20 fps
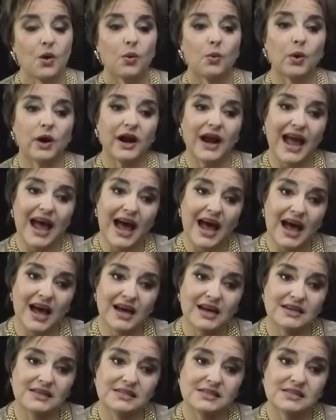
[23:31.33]

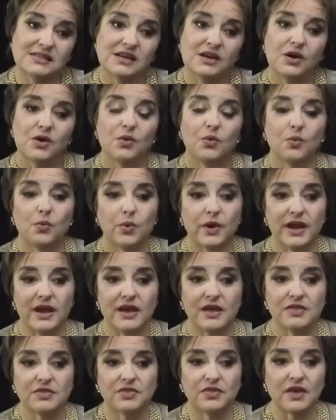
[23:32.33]
Whereas
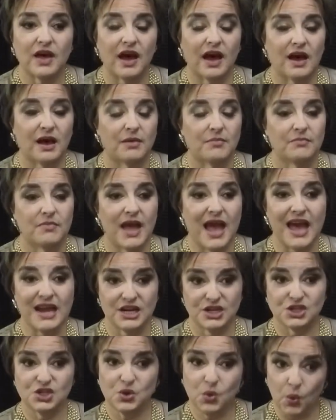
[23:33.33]
with
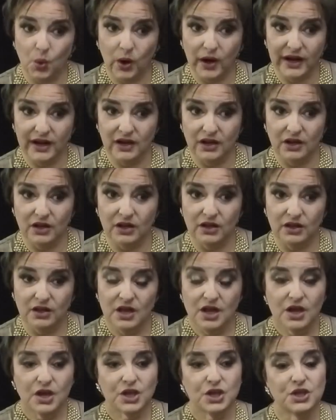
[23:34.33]
editorial,
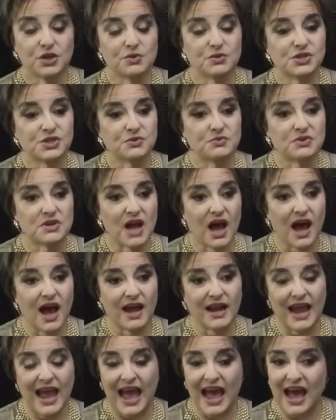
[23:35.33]
you do
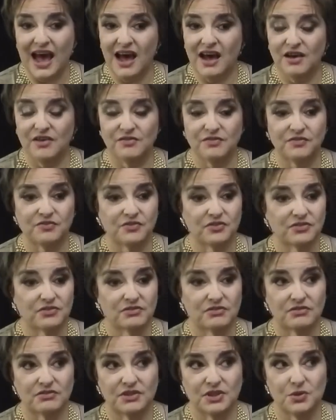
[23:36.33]
not have,
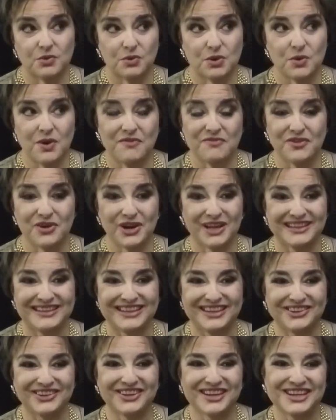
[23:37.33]
you have very
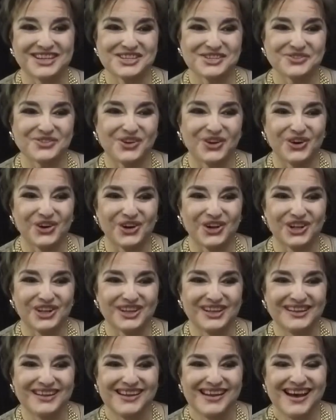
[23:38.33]
little control,
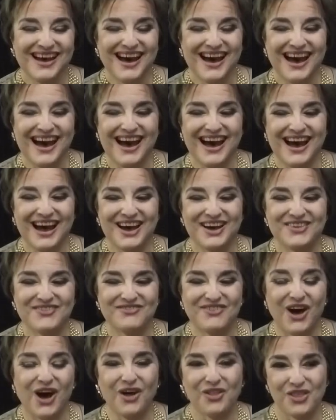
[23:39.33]

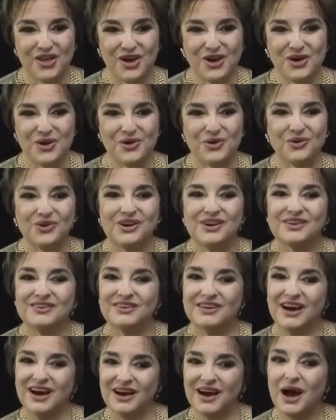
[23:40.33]
although
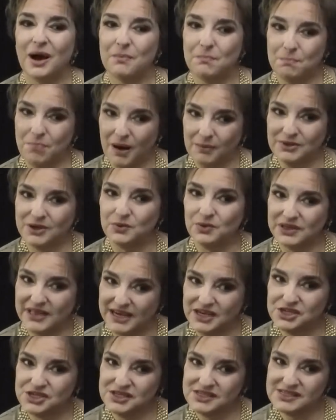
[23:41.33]
a public
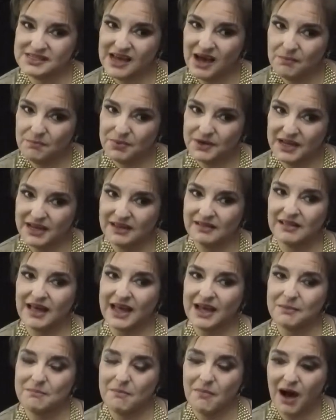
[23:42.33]
relations company
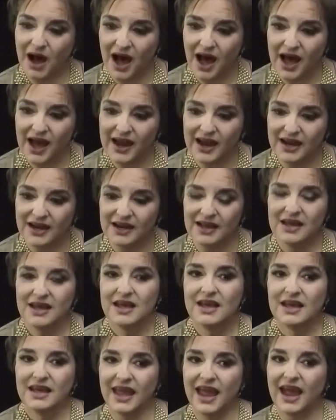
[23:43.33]
like mine
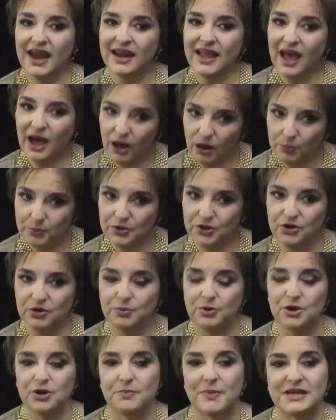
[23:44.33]
can help you
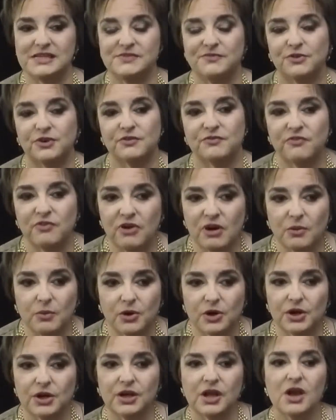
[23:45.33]
put your best foot
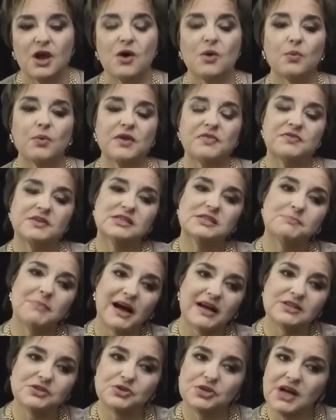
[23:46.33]
forward with the
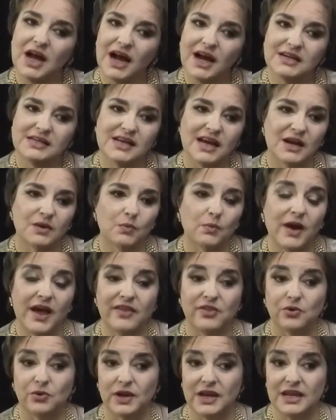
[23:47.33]
sponsored content,
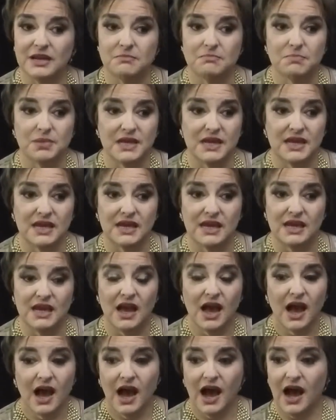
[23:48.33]
whether it
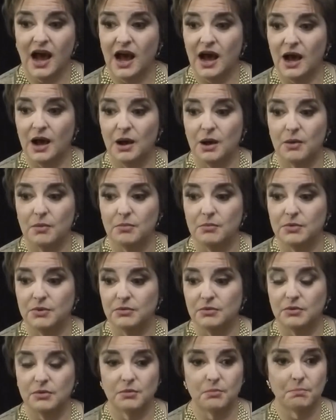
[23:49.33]
be
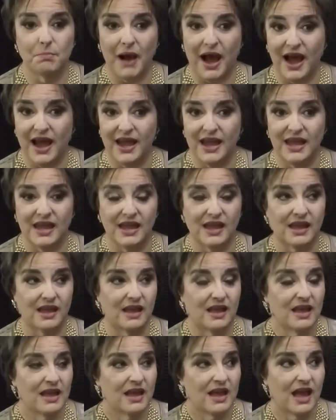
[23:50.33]

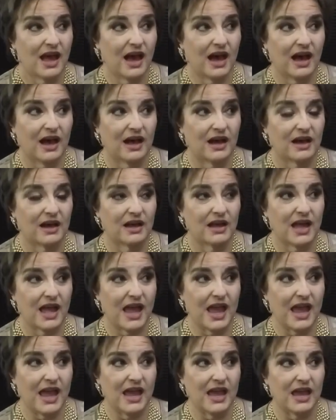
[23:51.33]
buying
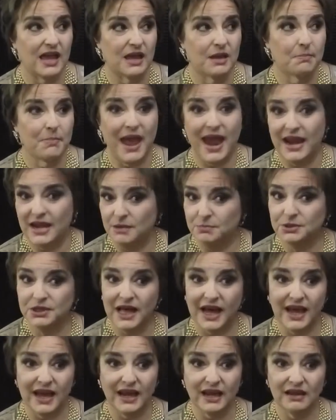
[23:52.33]
a
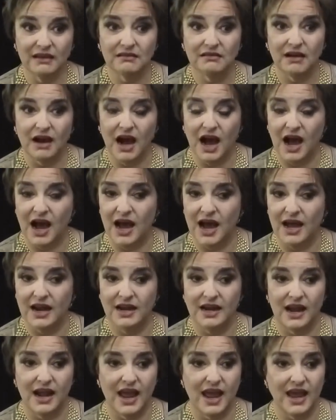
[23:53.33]
pay-to-play
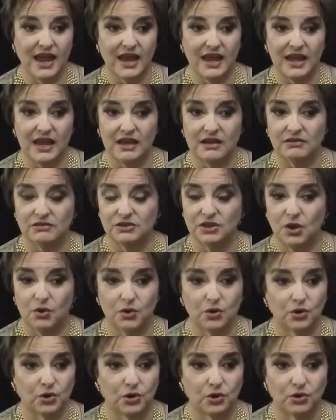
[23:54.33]
on a local